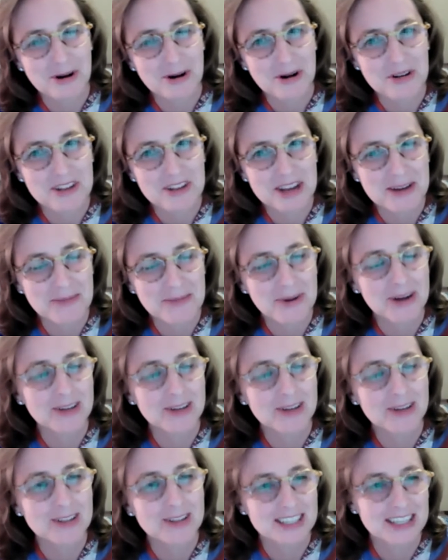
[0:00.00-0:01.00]
art in the Empire
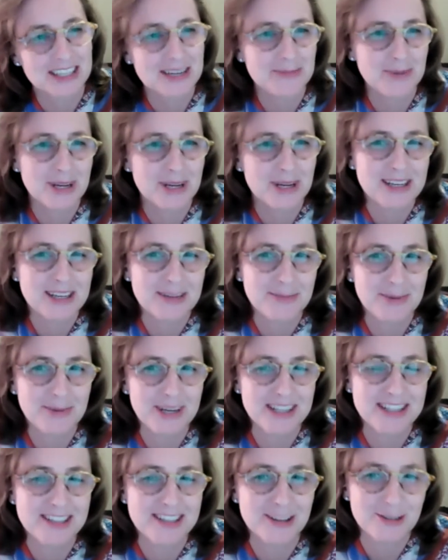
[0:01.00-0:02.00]
City. But
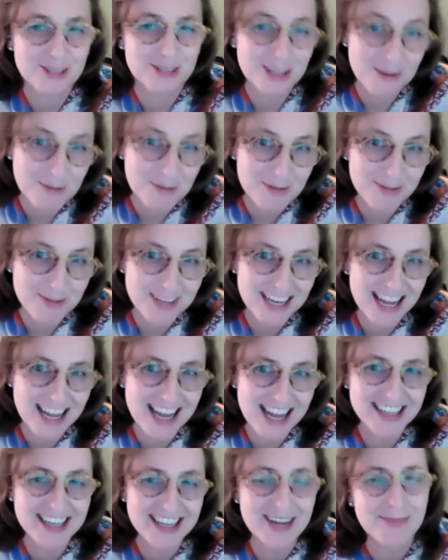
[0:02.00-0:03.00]
but so some of it
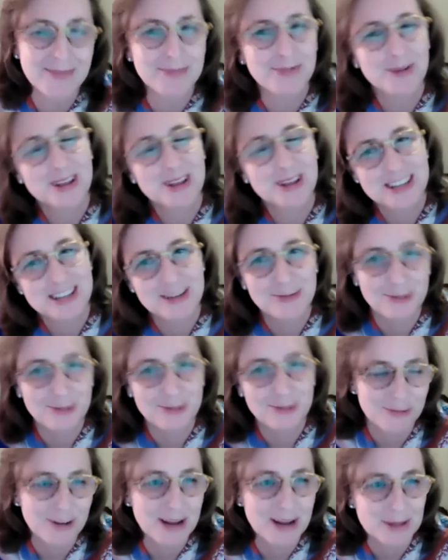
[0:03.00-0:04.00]
ended up with
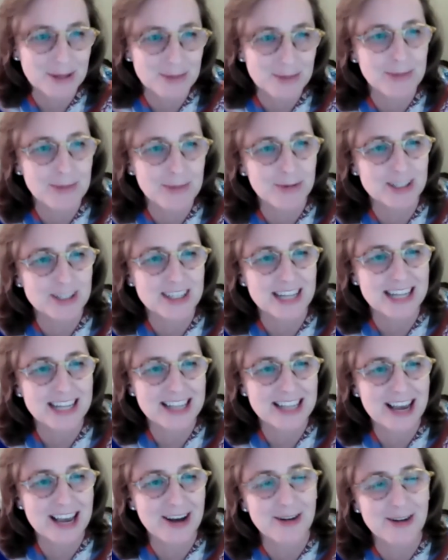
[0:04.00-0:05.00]
different family members, and
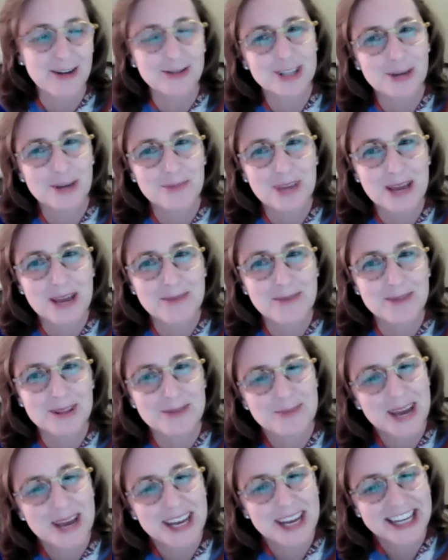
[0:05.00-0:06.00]
that's how some came to the
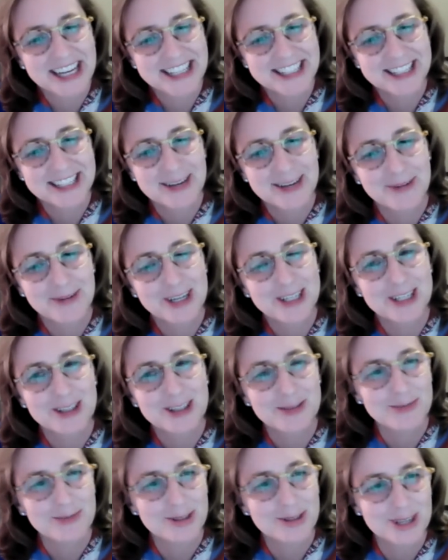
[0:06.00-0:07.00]
Met and some went to
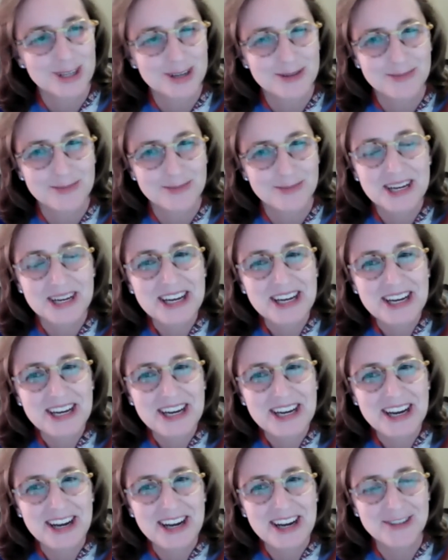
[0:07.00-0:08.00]
the Museum
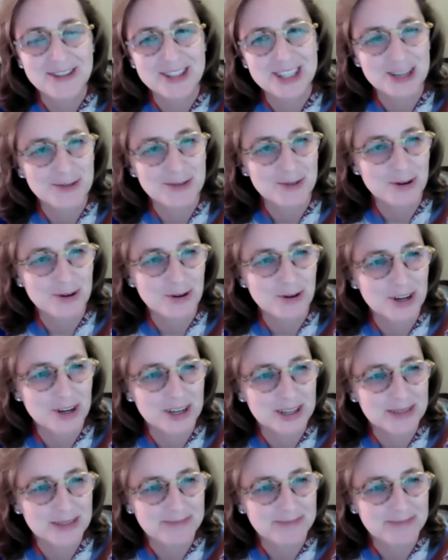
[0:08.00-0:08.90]
of the City of New York.